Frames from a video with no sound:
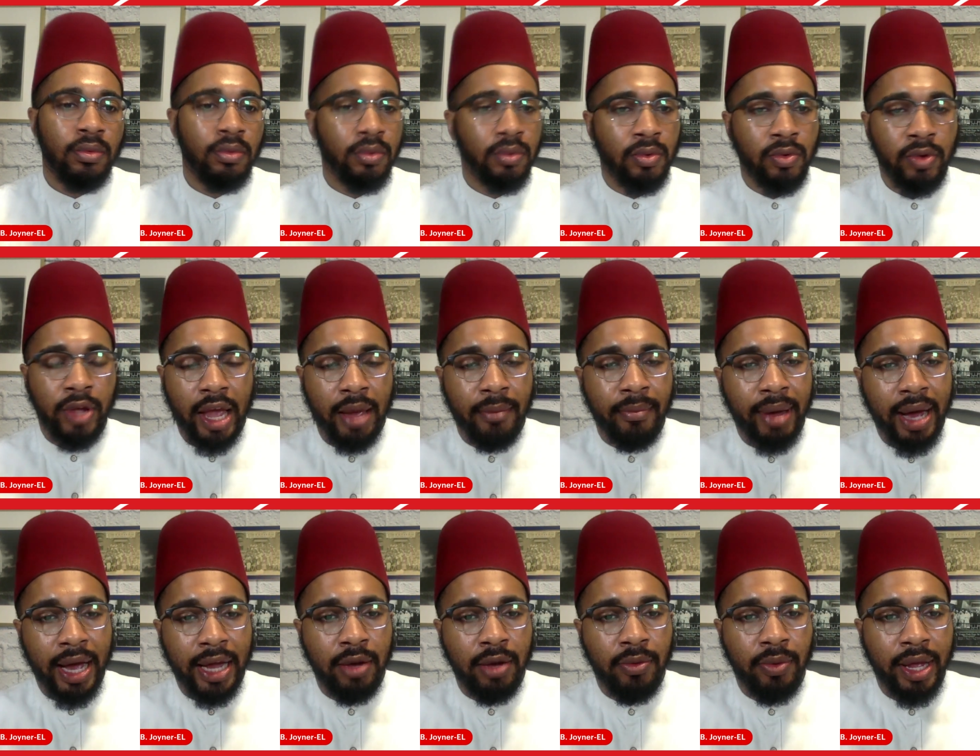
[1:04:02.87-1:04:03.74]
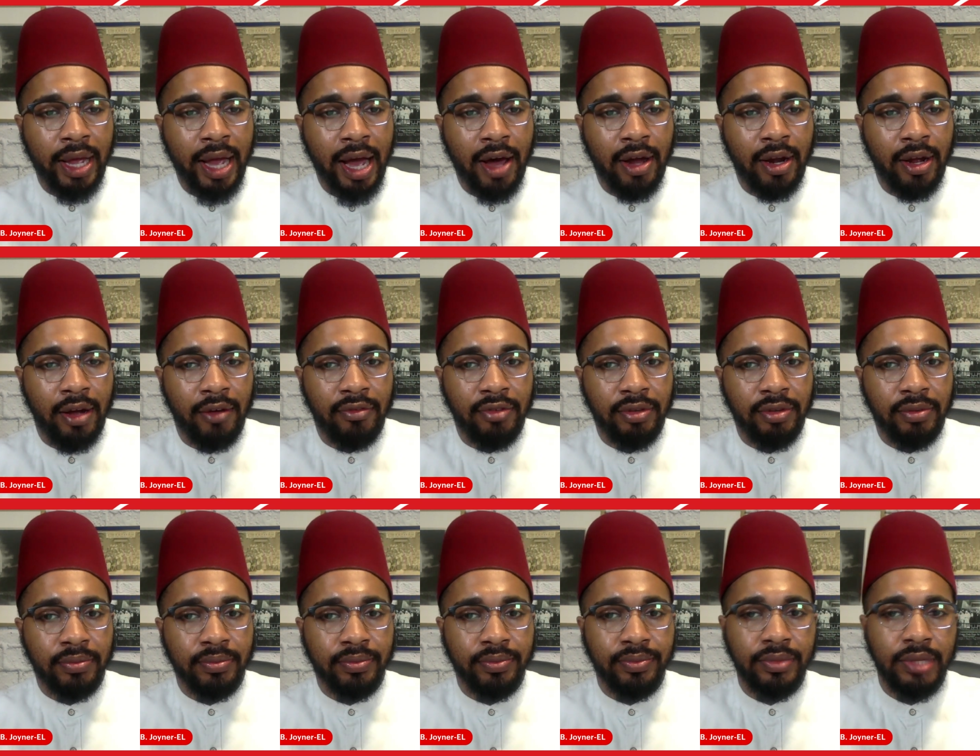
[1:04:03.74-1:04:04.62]
you can't buy your way out of
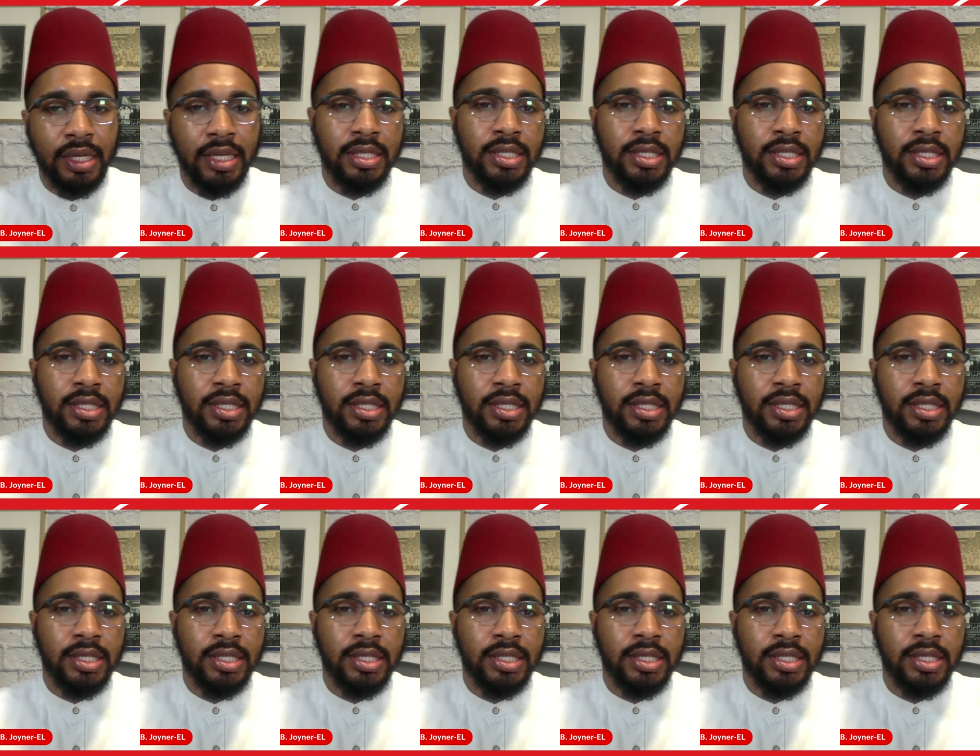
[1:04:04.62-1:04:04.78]
it.